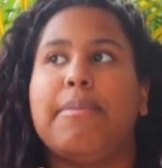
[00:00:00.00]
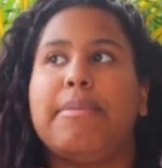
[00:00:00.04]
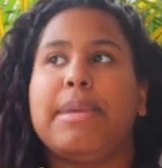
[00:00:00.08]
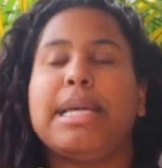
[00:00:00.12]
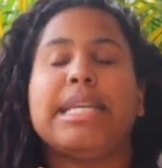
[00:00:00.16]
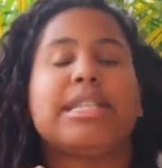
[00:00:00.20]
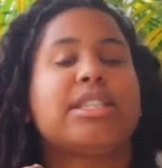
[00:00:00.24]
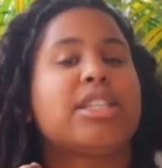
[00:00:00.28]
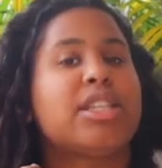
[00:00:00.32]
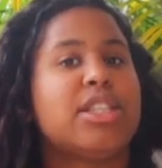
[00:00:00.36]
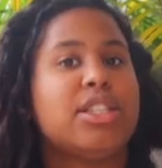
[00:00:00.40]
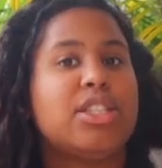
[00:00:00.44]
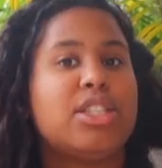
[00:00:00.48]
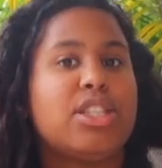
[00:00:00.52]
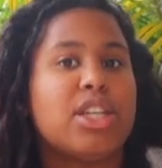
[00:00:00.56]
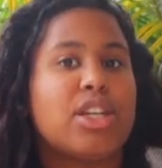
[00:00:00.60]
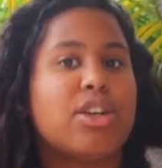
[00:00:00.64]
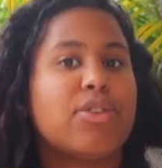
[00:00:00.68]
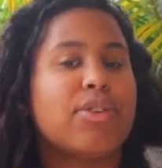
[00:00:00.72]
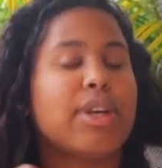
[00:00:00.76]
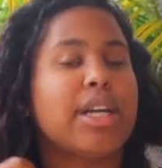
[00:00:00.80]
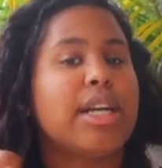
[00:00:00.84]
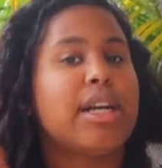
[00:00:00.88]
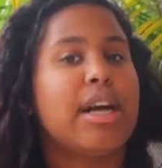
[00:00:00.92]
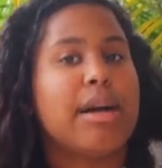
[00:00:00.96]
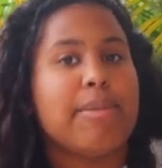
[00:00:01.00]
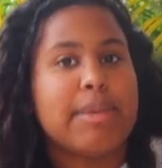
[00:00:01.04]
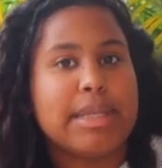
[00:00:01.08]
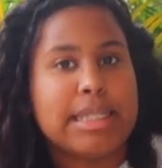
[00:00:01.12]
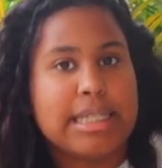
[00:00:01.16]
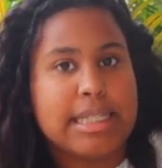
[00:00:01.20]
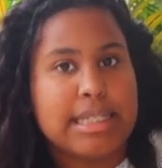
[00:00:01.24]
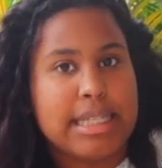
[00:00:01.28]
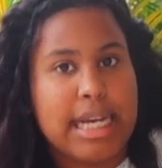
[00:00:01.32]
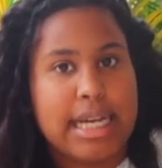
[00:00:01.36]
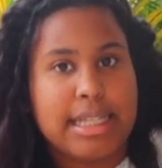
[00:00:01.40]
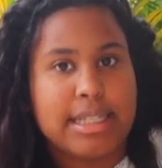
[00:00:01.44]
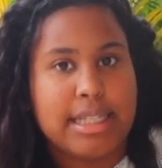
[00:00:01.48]
is considering coming
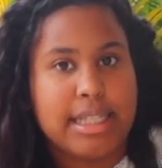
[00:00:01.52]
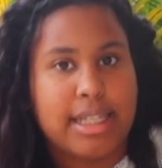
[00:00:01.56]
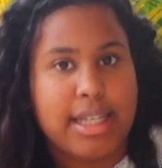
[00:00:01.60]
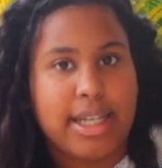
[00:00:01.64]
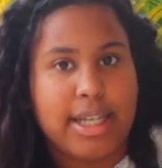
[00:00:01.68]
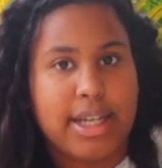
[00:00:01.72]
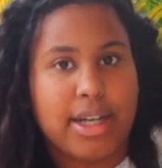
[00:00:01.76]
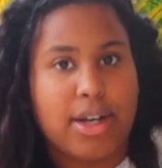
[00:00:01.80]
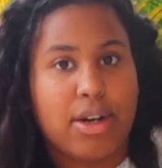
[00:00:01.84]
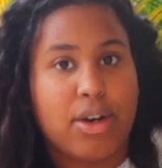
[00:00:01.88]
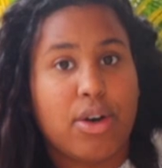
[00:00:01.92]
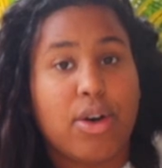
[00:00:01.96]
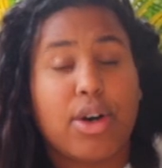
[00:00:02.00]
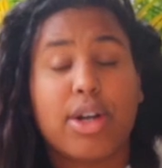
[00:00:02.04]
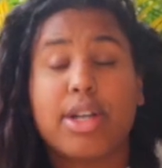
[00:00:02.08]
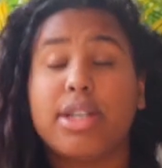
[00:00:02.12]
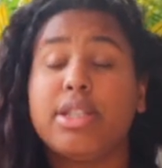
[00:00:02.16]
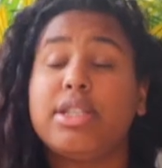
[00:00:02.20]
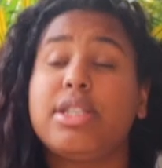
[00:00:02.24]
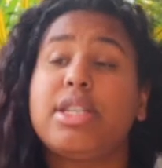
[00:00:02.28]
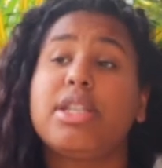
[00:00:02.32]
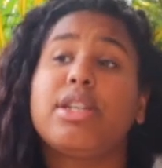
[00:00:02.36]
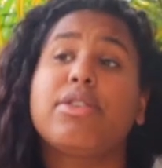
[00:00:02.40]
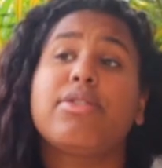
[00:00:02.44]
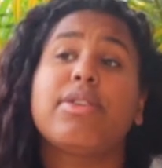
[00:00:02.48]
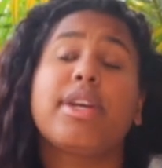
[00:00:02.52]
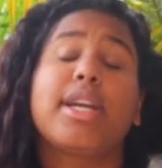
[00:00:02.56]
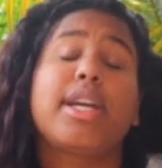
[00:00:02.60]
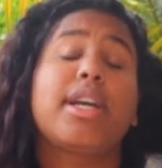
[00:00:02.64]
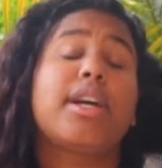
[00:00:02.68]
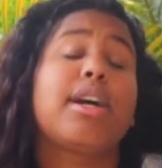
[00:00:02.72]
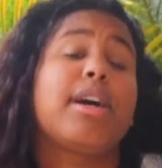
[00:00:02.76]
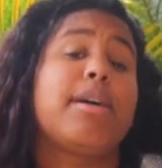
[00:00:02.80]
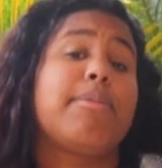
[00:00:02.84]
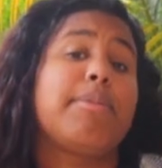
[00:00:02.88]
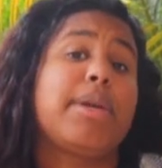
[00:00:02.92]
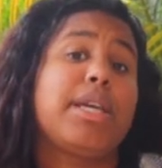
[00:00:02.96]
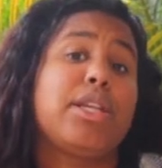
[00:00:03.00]
to Tanzania, or considering
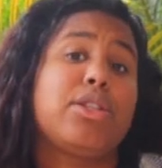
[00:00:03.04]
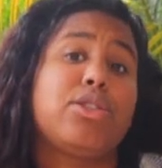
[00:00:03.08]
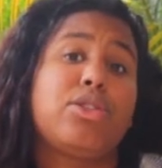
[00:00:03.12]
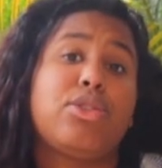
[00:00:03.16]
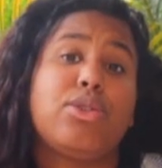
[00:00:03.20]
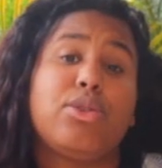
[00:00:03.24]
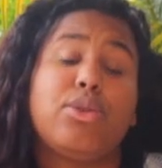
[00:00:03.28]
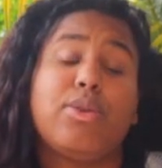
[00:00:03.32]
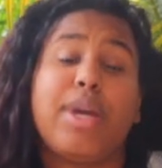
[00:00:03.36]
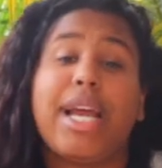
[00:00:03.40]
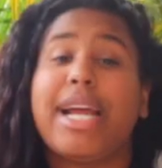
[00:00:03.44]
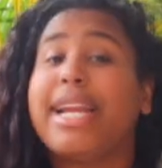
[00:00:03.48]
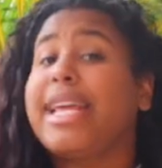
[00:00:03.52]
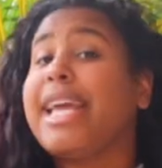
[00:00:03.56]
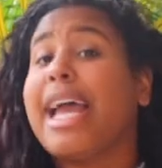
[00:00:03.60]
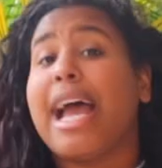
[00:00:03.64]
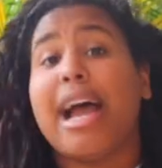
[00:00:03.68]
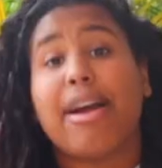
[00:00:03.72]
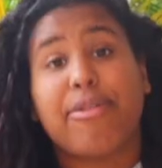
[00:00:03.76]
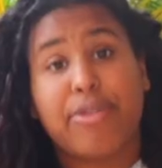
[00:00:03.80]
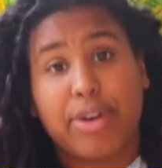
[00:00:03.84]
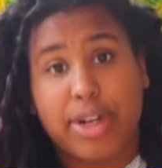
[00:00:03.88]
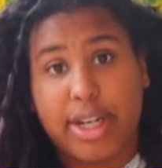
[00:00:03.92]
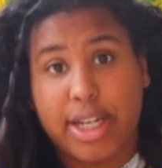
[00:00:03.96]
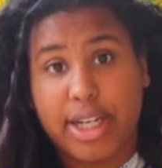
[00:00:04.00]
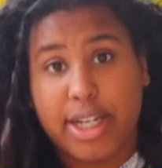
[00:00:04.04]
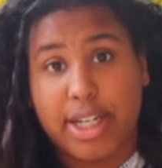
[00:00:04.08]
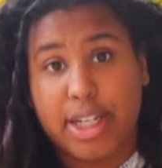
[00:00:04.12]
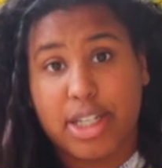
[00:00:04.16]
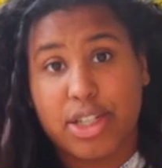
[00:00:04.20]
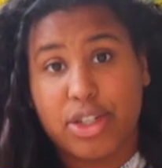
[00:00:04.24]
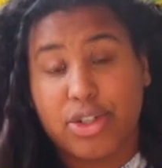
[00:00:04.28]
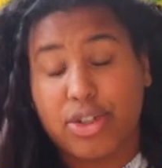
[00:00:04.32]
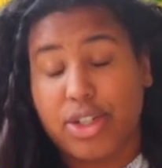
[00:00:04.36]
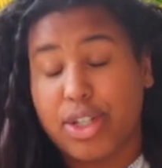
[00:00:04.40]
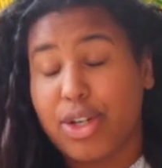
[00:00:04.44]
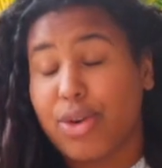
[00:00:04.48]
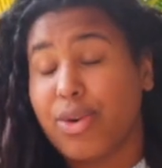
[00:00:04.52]
coming to any African
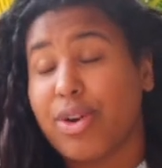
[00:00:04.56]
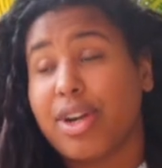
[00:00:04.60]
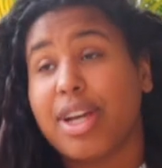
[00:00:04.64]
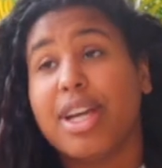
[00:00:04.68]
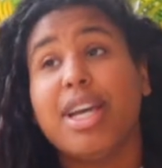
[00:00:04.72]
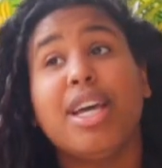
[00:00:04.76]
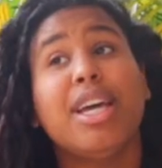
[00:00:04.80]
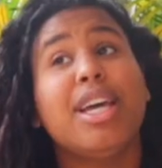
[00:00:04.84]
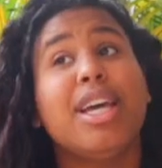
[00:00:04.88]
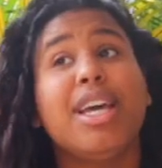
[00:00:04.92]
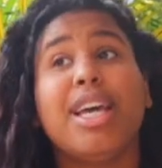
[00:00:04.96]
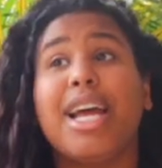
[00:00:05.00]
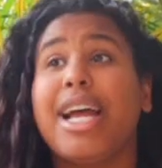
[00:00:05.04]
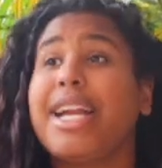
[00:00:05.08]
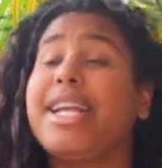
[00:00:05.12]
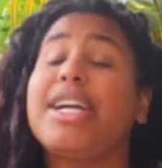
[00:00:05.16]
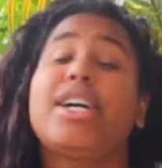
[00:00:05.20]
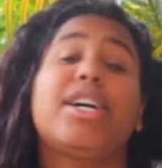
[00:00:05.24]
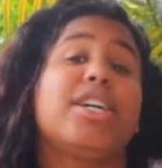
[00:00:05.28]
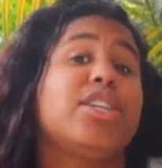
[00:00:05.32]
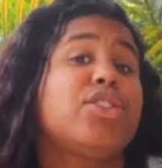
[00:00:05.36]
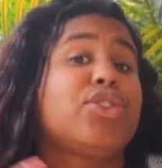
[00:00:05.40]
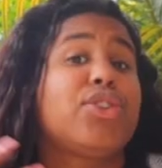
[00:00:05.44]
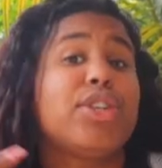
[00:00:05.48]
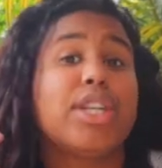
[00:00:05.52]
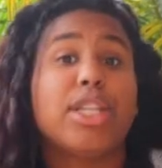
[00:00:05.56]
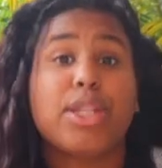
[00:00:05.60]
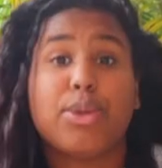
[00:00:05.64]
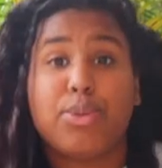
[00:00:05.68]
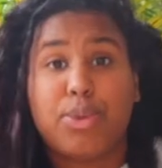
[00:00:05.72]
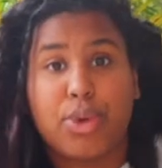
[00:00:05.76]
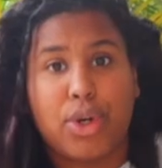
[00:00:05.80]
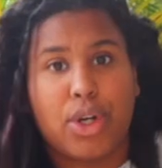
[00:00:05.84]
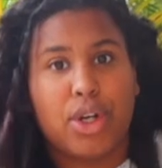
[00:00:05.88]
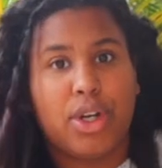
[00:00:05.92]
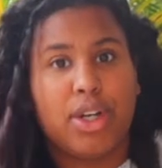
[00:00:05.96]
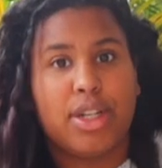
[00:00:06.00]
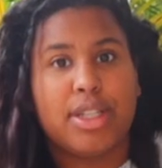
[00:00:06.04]
country or any country in the
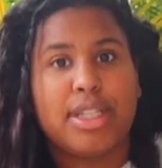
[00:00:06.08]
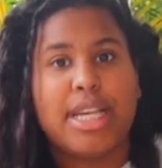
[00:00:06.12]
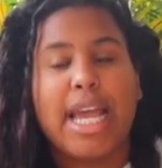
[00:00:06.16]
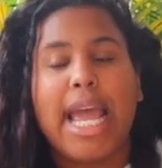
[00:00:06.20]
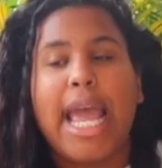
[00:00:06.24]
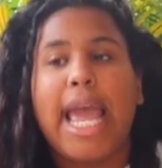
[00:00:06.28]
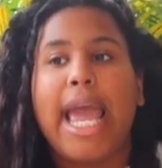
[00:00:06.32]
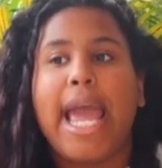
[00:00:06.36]
world,